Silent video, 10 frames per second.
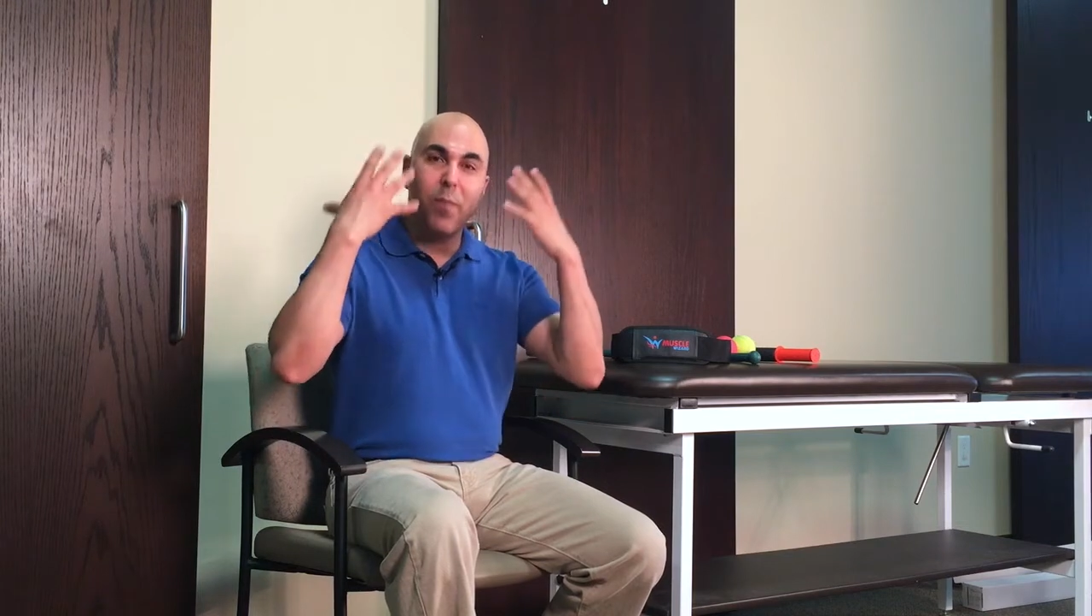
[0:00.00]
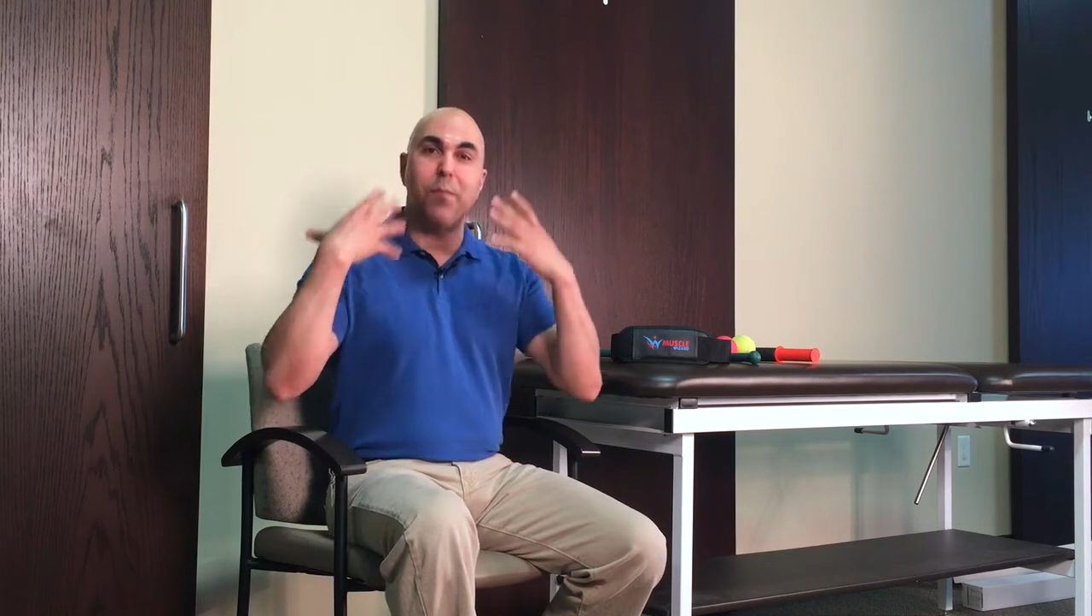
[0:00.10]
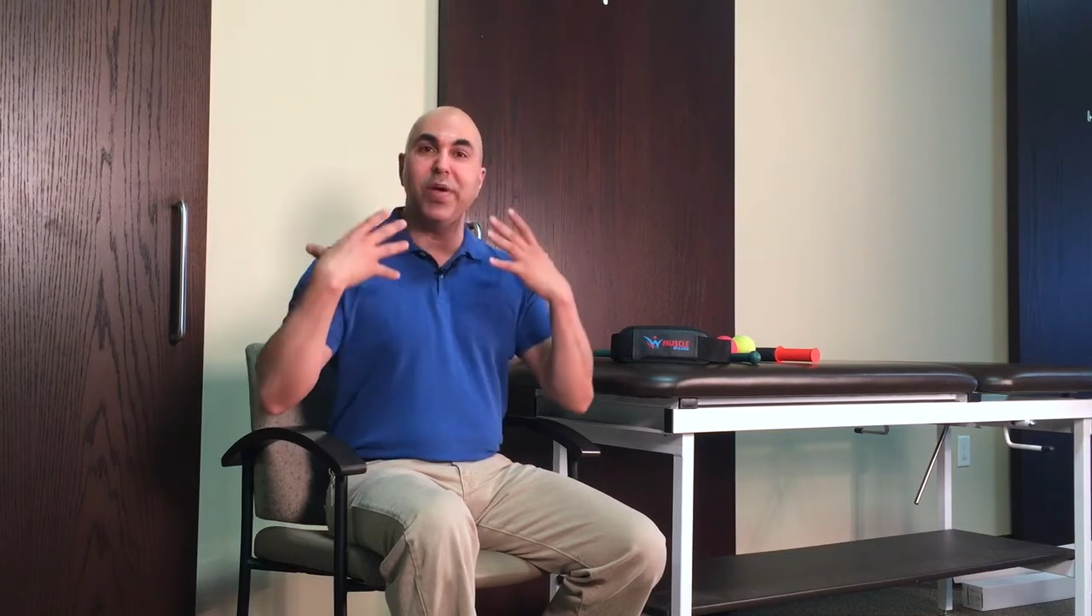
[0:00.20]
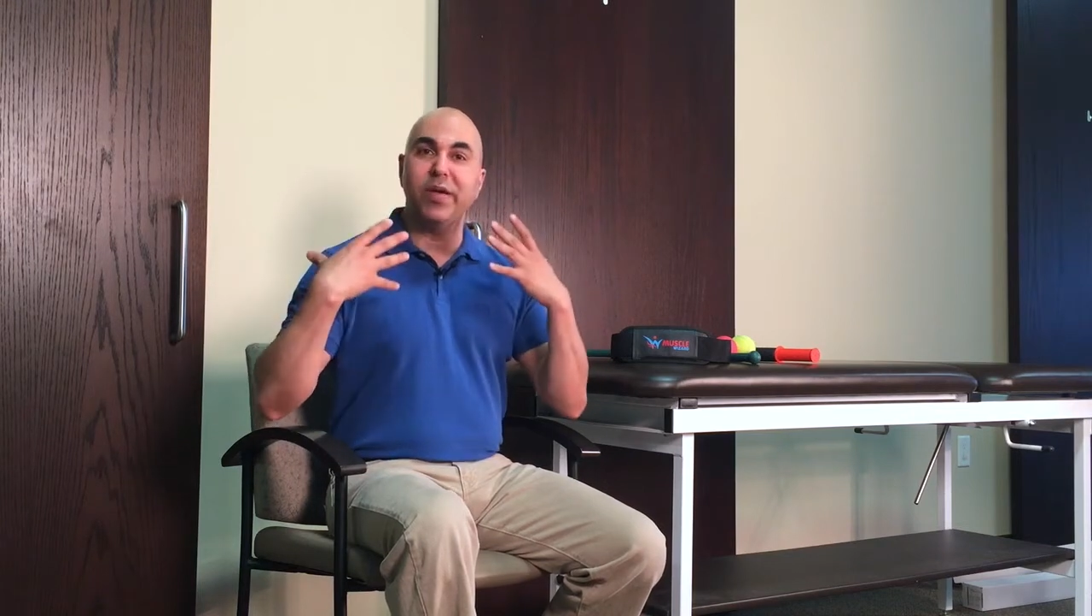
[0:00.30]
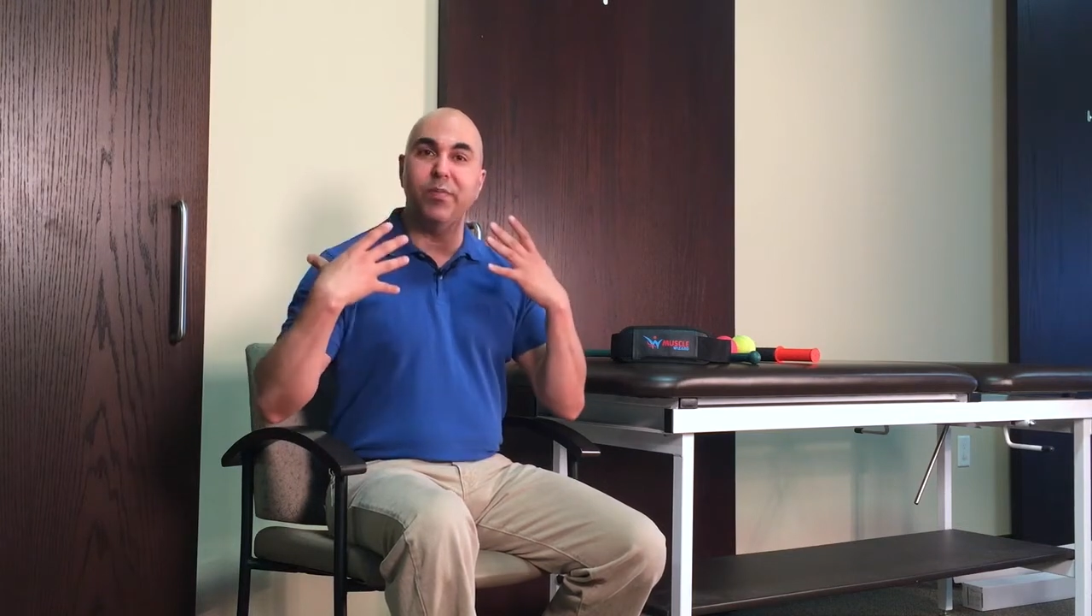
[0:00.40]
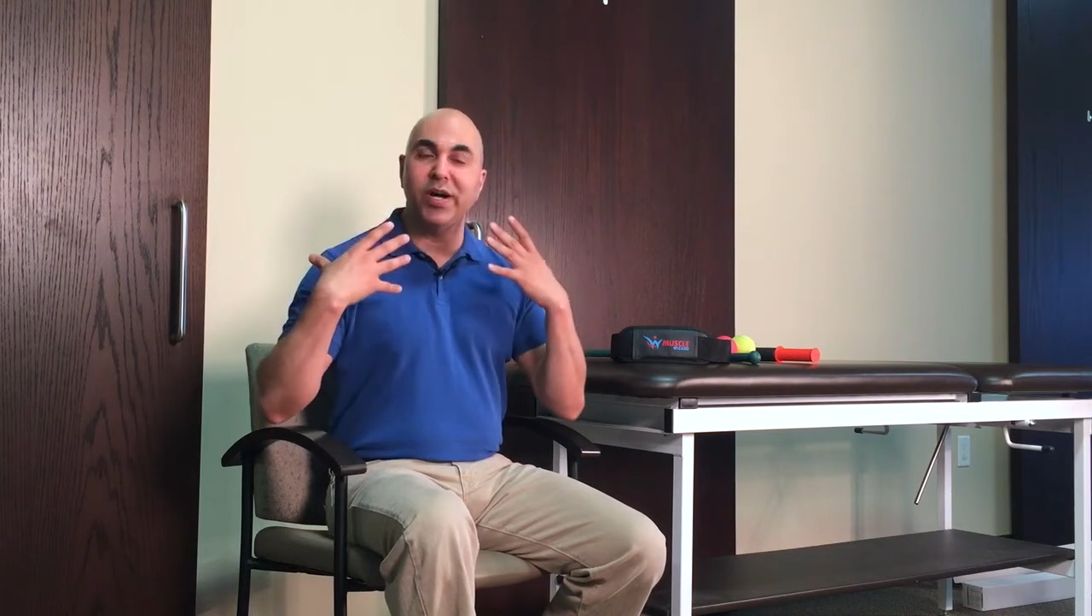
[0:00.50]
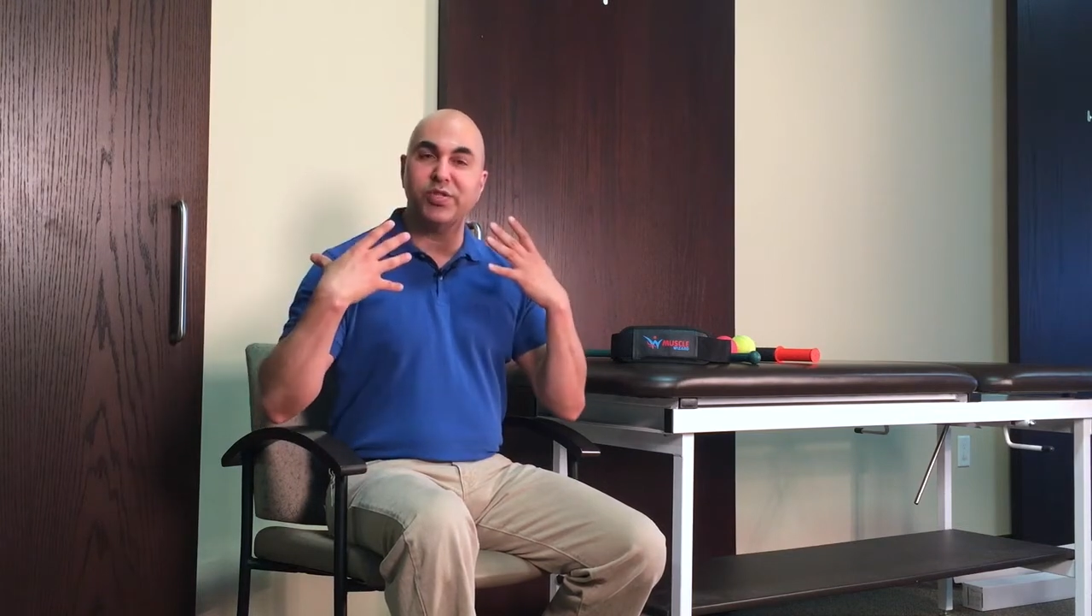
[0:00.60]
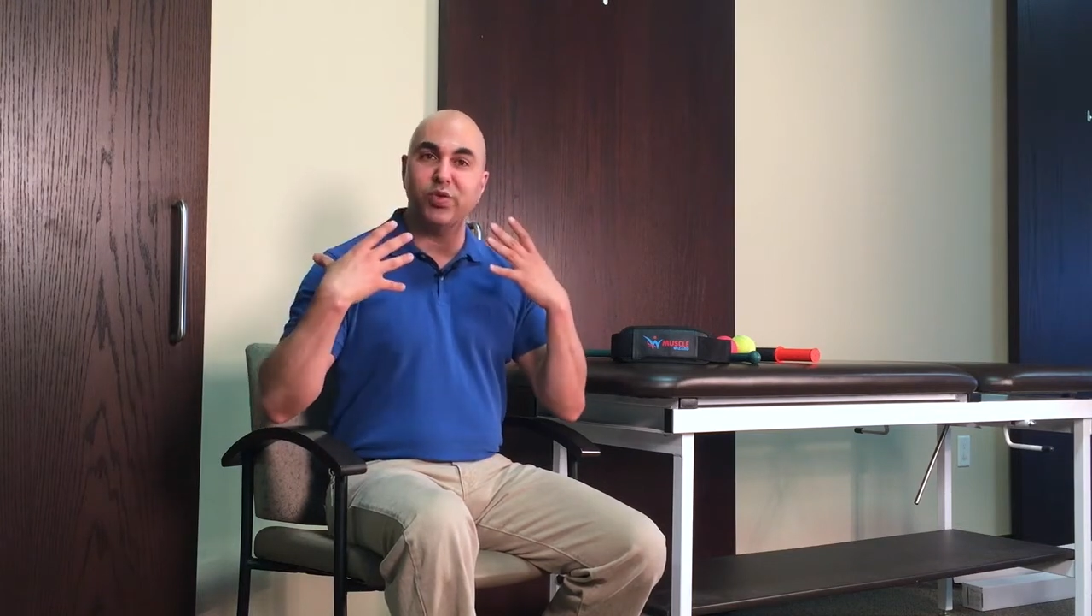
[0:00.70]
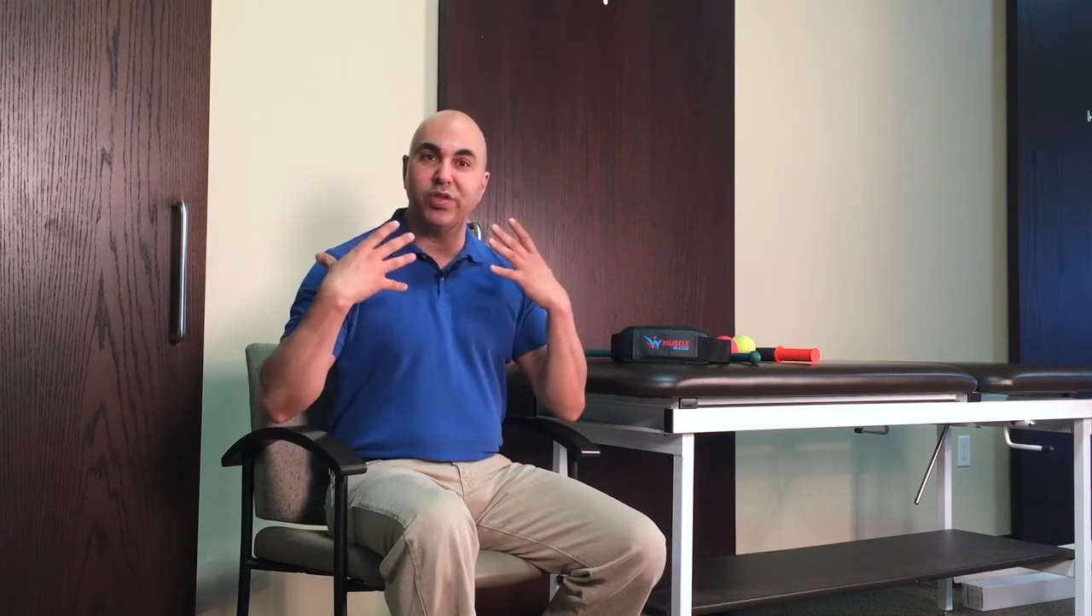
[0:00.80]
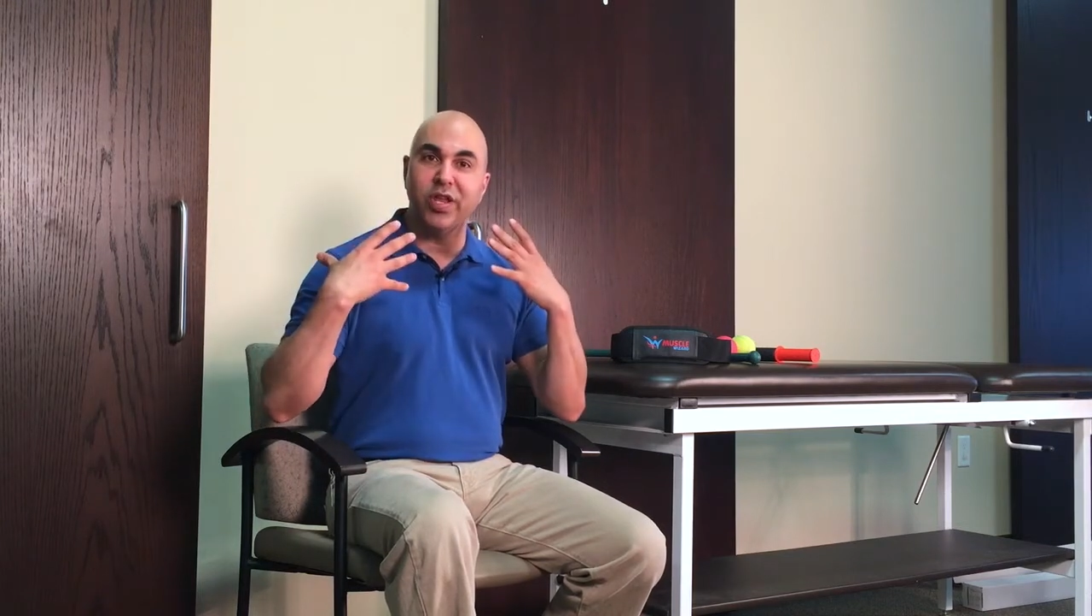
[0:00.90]
big
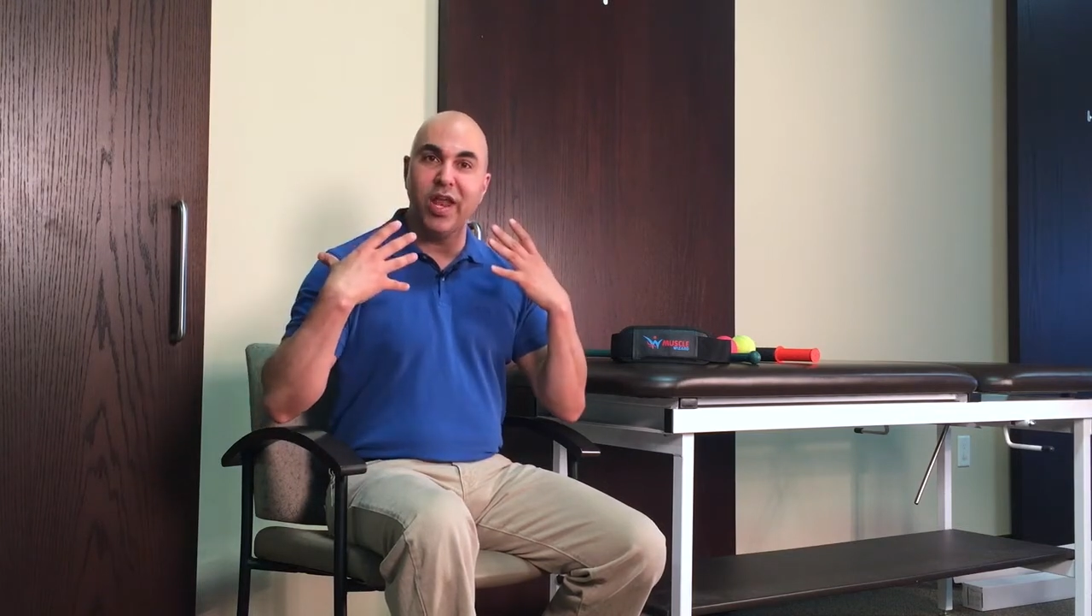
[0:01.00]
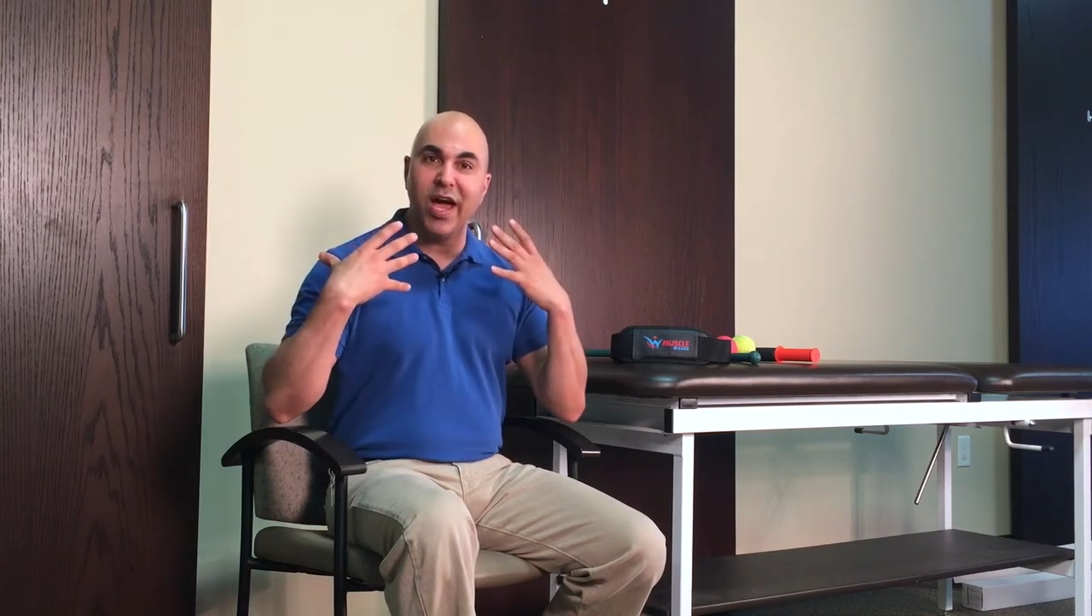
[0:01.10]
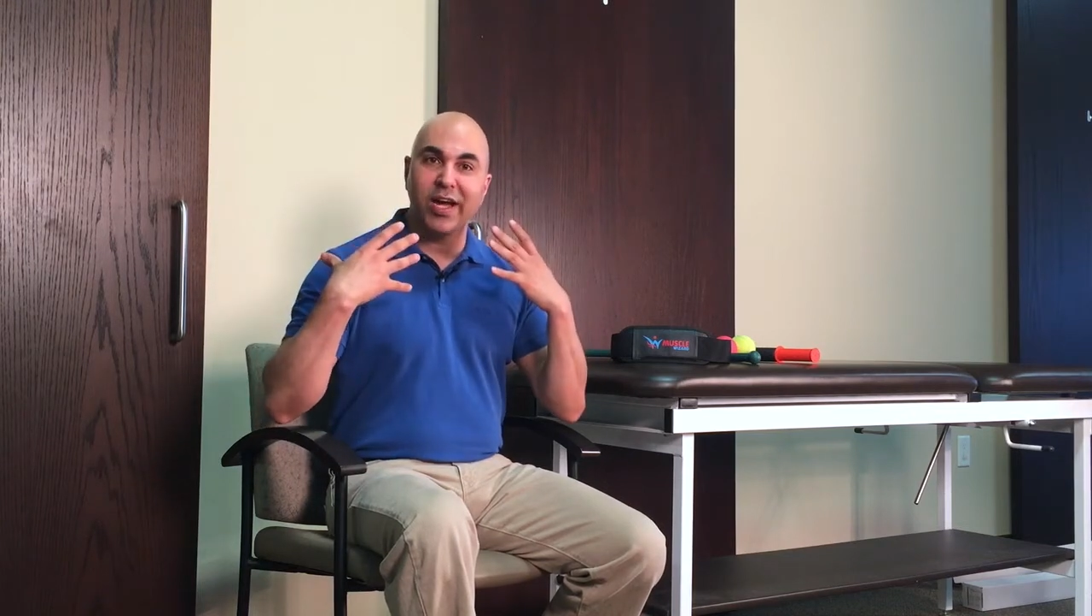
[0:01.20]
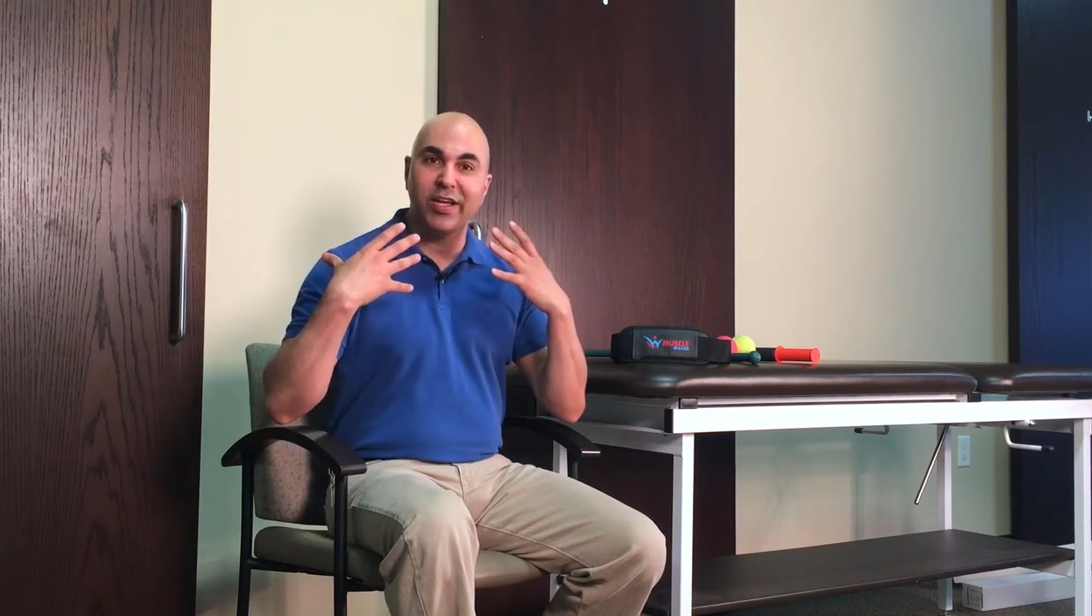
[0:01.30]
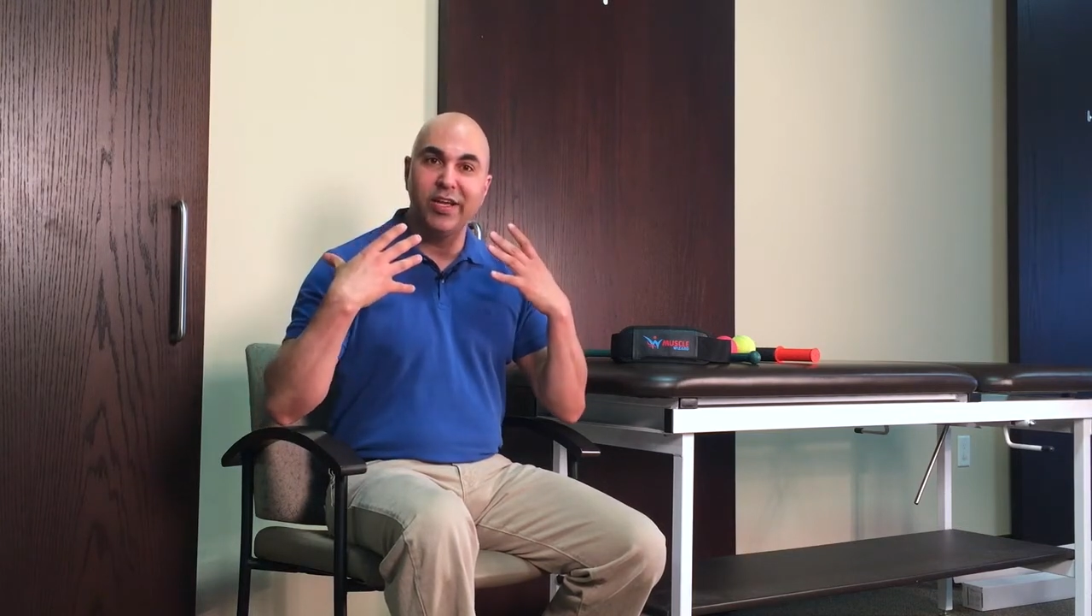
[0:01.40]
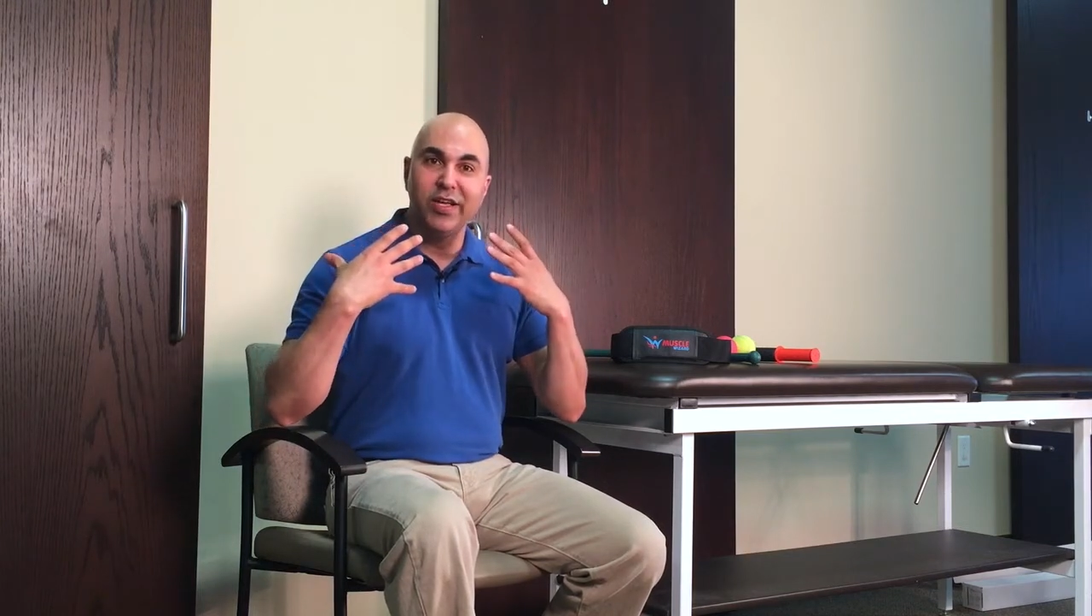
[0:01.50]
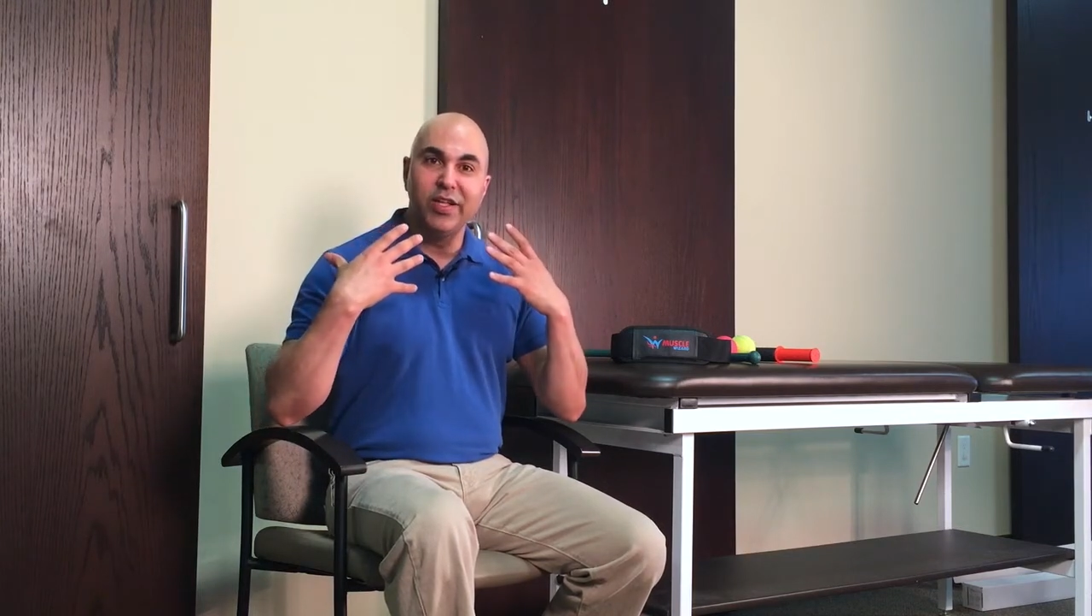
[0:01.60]
muscle in the neck.